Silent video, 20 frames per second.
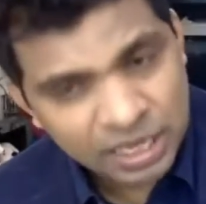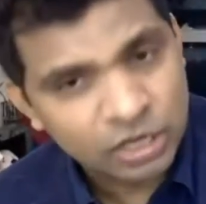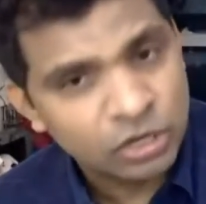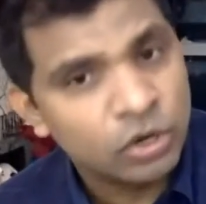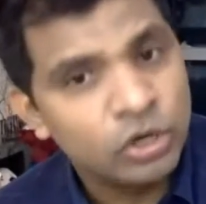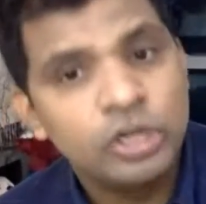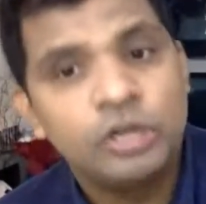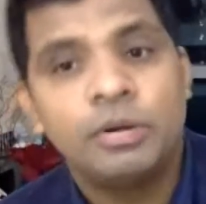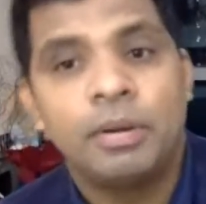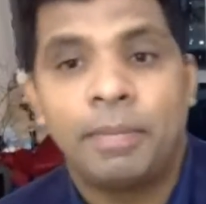that
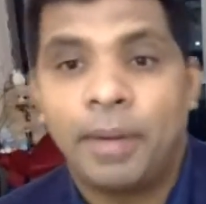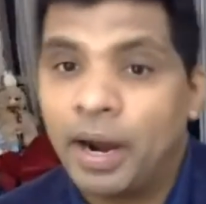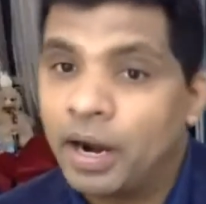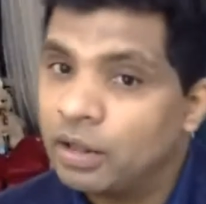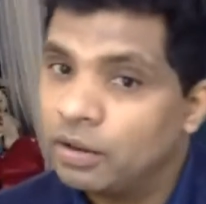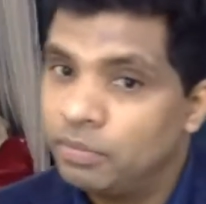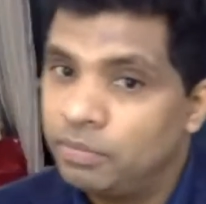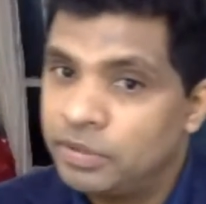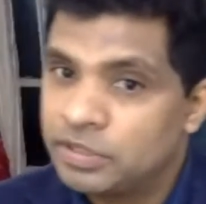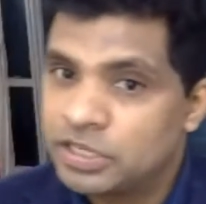going to be a
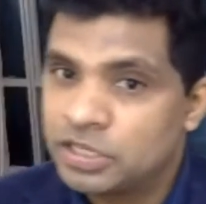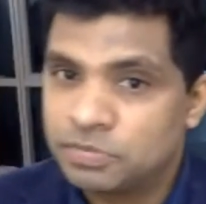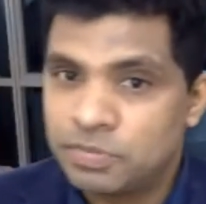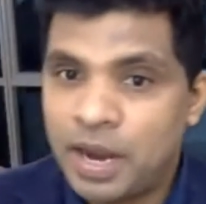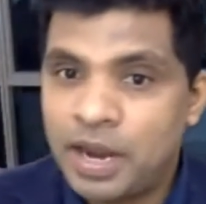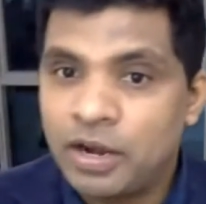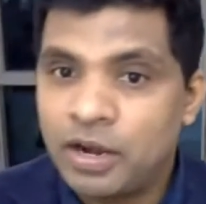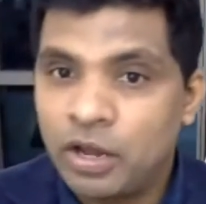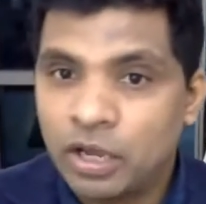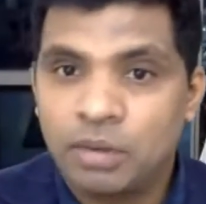part of business
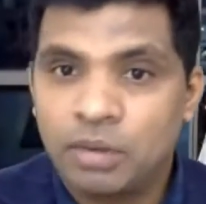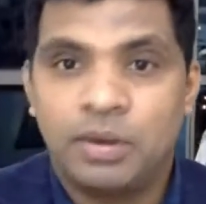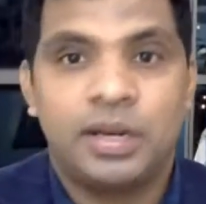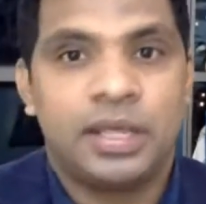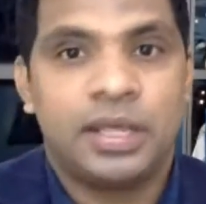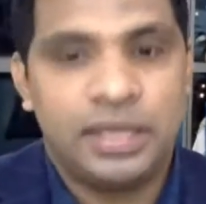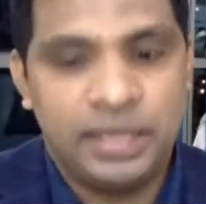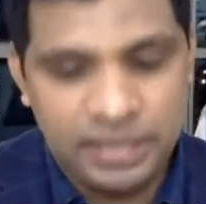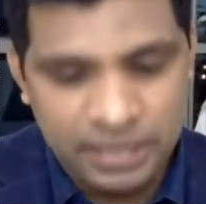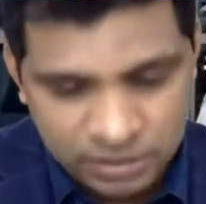plan
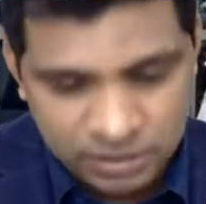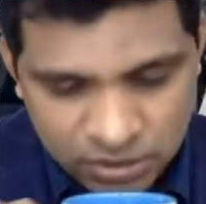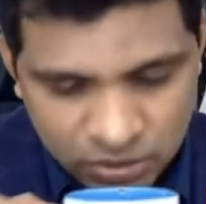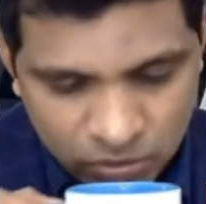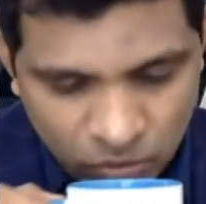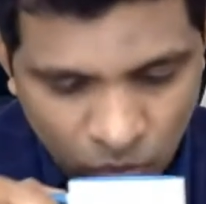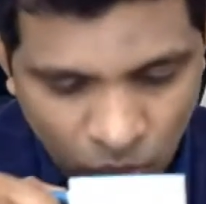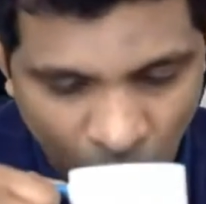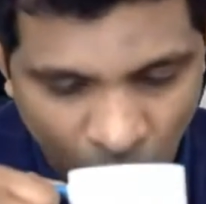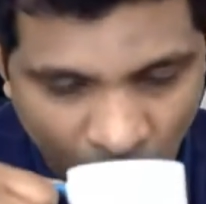document? Yes.